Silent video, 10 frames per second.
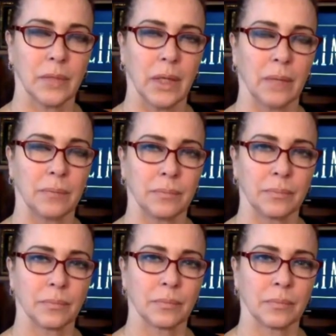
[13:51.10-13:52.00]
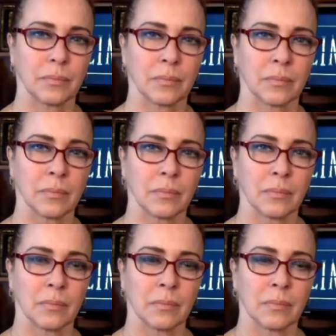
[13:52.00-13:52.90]

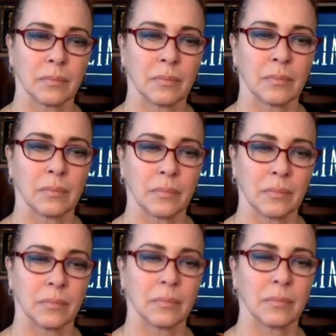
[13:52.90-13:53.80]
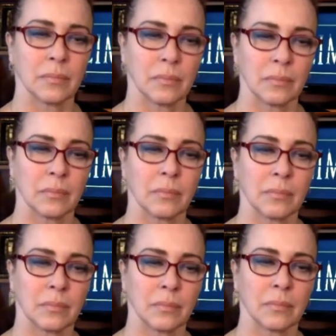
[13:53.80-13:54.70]

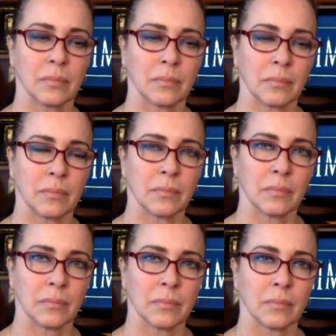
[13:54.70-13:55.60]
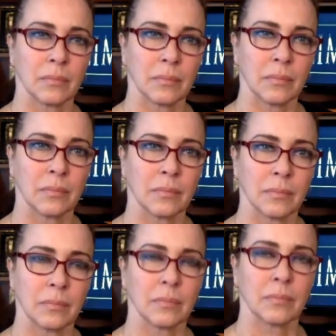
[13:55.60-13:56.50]

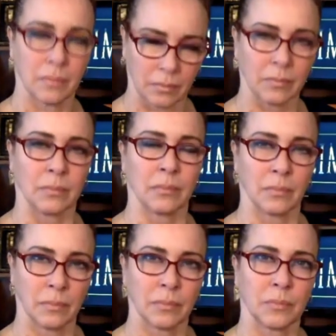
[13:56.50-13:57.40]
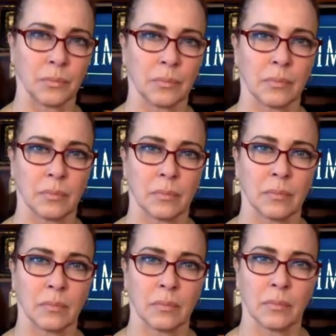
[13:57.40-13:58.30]

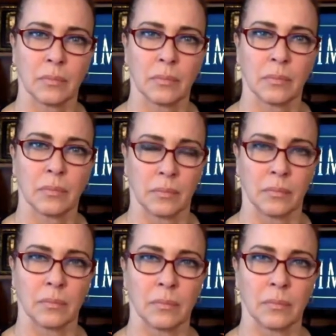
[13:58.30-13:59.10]
No words are spoken by the person on screen.